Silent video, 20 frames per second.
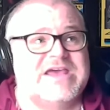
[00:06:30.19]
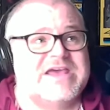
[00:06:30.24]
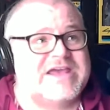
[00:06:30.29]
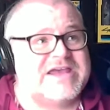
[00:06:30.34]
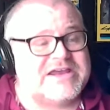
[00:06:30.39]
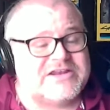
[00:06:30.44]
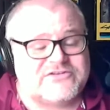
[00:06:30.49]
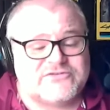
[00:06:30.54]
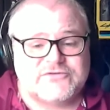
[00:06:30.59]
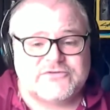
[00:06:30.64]

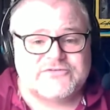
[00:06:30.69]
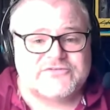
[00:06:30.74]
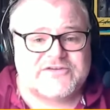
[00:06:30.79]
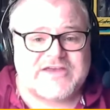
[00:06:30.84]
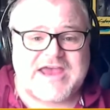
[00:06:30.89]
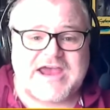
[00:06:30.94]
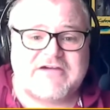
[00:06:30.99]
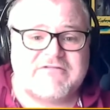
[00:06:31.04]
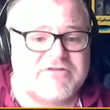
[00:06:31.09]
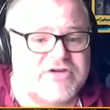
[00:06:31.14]
It does
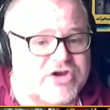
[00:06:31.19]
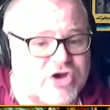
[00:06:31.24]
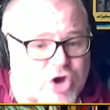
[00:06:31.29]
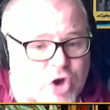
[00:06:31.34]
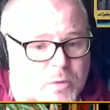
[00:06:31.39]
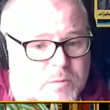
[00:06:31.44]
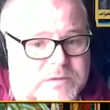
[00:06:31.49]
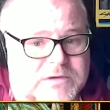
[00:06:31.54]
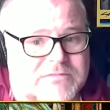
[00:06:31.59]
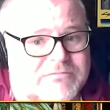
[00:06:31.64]
carry a
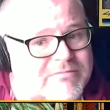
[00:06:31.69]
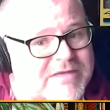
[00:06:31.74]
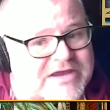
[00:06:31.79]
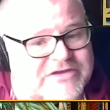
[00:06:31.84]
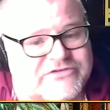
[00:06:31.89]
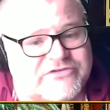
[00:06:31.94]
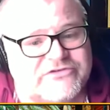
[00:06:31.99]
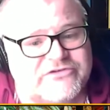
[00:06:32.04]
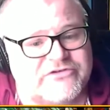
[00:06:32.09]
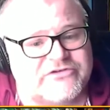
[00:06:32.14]
couple of
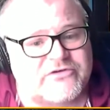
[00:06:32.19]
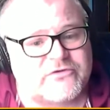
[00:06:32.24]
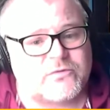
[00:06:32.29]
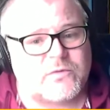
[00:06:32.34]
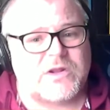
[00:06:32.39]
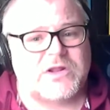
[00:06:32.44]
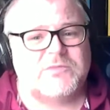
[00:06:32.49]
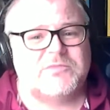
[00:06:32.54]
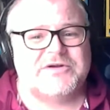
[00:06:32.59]
messages as well,